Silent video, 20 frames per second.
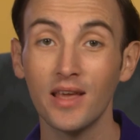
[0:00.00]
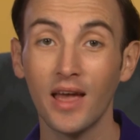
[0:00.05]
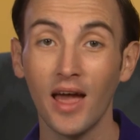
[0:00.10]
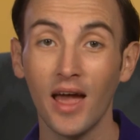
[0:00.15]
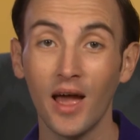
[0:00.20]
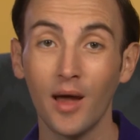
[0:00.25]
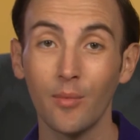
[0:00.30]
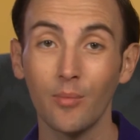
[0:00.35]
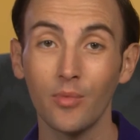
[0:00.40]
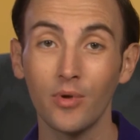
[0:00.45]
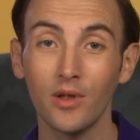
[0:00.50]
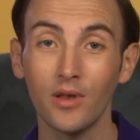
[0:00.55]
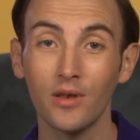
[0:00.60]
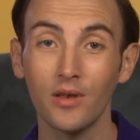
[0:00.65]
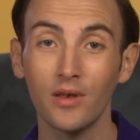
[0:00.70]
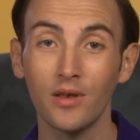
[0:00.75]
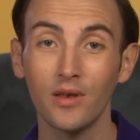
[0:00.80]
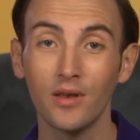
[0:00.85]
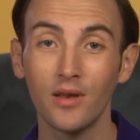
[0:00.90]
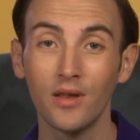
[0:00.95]

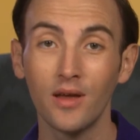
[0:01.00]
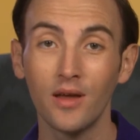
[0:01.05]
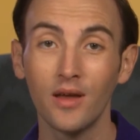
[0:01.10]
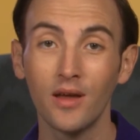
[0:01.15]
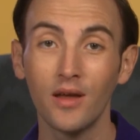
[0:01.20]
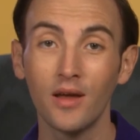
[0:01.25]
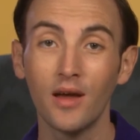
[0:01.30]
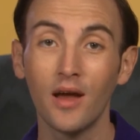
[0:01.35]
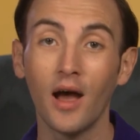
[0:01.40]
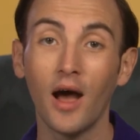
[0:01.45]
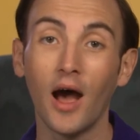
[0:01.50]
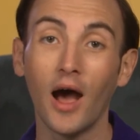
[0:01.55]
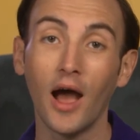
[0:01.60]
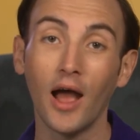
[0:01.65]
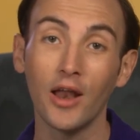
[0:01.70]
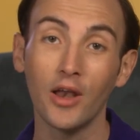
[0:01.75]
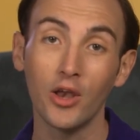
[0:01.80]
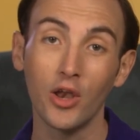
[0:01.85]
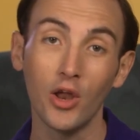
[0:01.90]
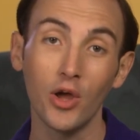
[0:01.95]
happen,
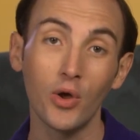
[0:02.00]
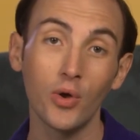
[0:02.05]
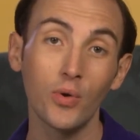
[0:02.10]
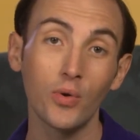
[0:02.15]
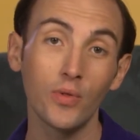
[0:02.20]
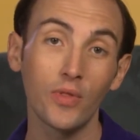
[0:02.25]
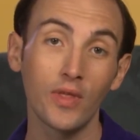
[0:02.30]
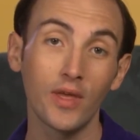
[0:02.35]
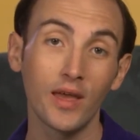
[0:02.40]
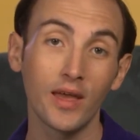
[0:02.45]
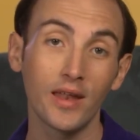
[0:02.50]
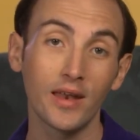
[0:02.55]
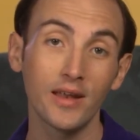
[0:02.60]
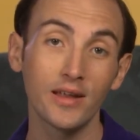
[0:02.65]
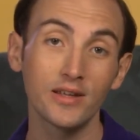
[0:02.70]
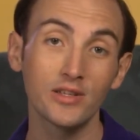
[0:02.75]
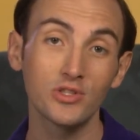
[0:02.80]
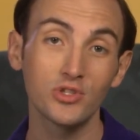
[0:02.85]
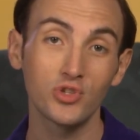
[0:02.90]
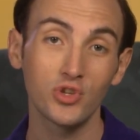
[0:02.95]
I know that
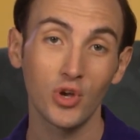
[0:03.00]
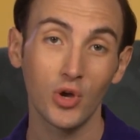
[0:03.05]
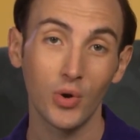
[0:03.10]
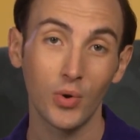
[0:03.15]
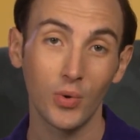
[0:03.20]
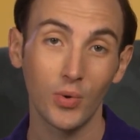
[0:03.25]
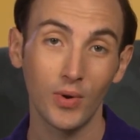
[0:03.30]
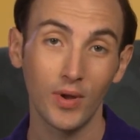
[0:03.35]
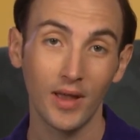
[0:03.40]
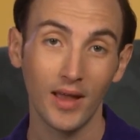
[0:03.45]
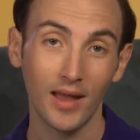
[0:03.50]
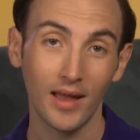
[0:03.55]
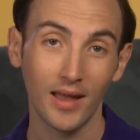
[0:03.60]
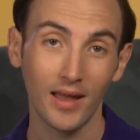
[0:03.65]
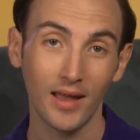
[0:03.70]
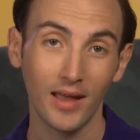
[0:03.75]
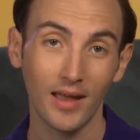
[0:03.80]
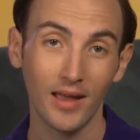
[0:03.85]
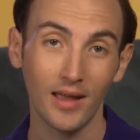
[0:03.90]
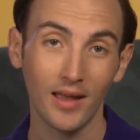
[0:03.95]
it's
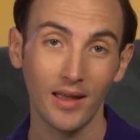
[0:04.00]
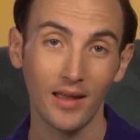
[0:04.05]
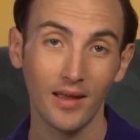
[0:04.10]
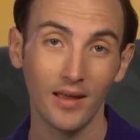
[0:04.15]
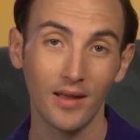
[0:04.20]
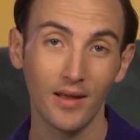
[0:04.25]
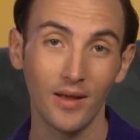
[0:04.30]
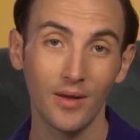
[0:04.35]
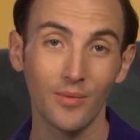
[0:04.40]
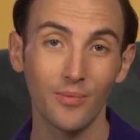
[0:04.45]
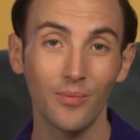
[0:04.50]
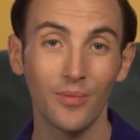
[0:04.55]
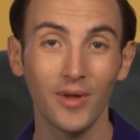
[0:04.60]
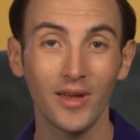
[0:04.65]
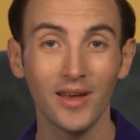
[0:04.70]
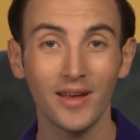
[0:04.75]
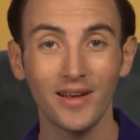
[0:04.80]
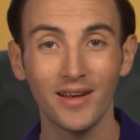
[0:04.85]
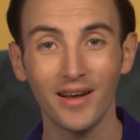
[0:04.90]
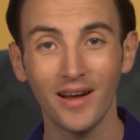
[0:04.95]
okay,
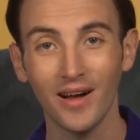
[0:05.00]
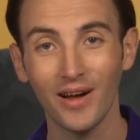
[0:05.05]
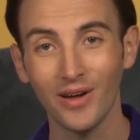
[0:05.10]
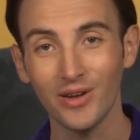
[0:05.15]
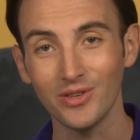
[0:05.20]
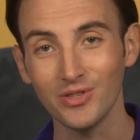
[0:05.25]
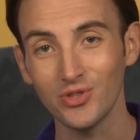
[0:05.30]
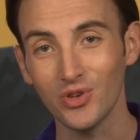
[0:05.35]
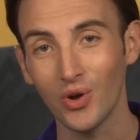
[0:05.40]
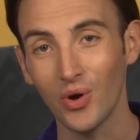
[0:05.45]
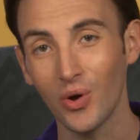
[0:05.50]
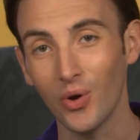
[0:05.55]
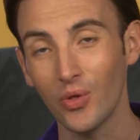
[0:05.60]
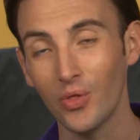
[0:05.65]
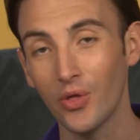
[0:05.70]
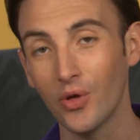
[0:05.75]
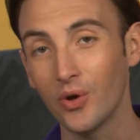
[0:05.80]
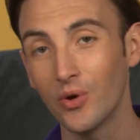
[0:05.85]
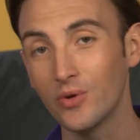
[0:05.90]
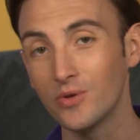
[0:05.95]
because all
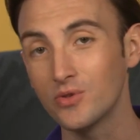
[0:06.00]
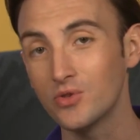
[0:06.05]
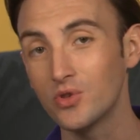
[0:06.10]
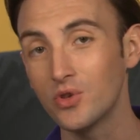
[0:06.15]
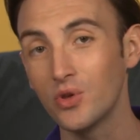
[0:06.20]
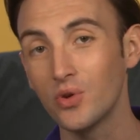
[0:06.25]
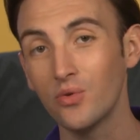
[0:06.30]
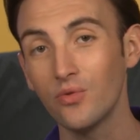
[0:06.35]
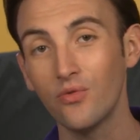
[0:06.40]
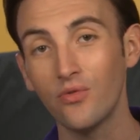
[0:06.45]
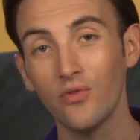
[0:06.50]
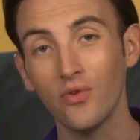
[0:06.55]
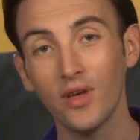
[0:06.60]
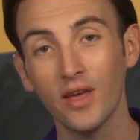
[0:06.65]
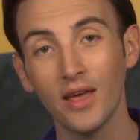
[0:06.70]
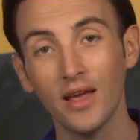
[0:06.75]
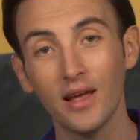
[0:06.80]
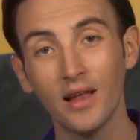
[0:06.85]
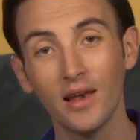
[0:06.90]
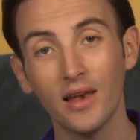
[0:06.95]
those new
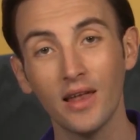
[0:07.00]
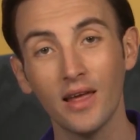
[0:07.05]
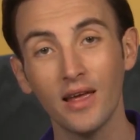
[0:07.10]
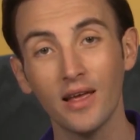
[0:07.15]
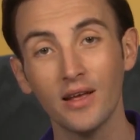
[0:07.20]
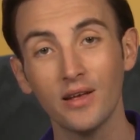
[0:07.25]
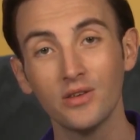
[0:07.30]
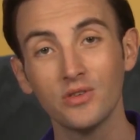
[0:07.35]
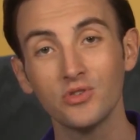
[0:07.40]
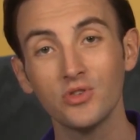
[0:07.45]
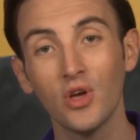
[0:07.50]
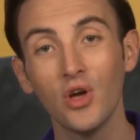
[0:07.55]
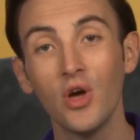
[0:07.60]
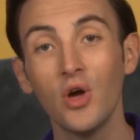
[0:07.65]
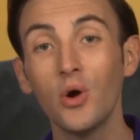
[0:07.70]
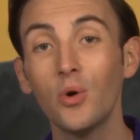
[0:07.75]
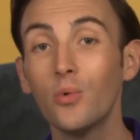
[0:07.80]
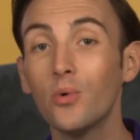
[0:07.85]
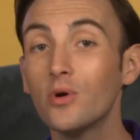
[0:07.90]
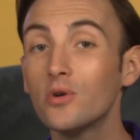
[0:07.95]
feelings
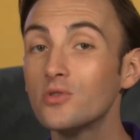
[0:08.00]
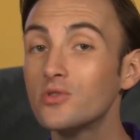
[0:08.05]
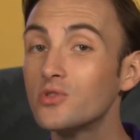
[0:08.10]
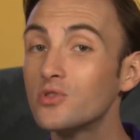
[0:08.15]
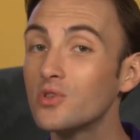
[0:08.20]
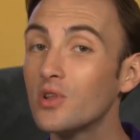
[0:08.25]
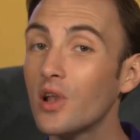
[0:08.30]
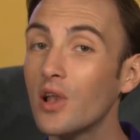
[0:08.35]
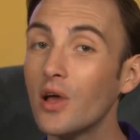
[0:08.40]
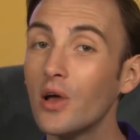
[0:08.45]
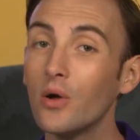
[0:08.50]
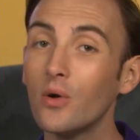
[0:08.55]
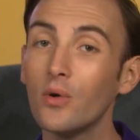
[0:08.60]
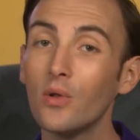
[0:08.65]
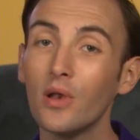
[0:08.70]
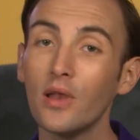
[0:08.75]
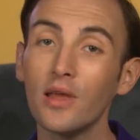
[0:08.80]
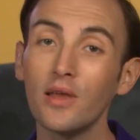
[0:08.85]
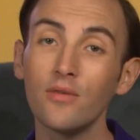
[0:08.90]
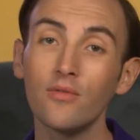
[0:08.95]
will
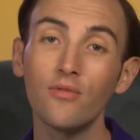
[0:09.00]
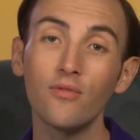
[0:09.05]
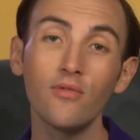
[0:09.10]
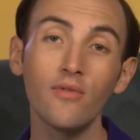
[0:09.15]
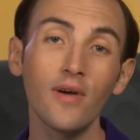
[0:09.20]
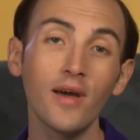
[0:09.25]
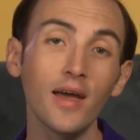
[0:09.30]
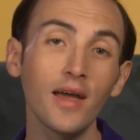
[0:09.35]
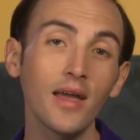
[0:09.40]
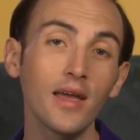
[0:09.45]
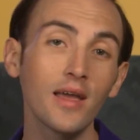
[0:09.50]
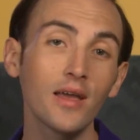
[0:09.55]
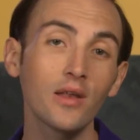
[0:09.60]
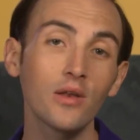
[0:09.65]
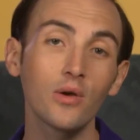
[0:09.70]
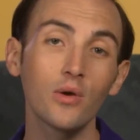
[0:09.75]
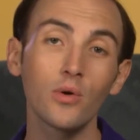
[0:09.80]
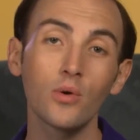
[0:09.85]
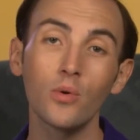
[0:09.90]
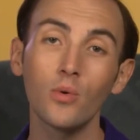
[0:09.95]
slowly fade
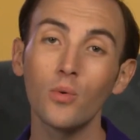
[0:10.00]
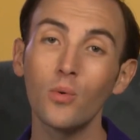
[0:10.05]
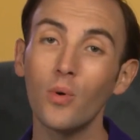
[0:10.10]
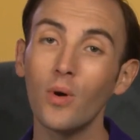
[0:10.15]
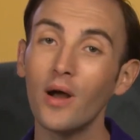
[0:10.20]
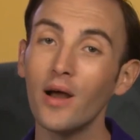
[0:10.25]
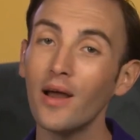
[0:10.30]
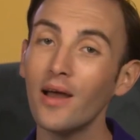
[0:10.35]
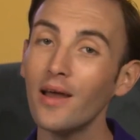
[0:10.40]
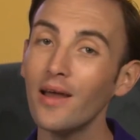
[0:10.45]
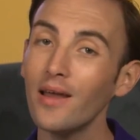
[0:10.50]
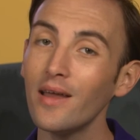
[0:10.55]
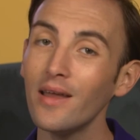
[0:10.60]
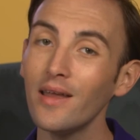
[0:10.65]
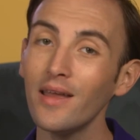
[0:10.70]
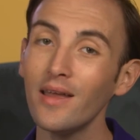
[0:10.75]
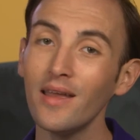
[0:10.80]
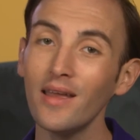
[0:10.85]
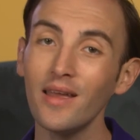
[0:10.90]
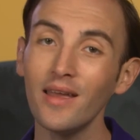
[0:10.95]

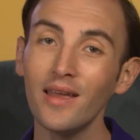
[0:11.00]
away.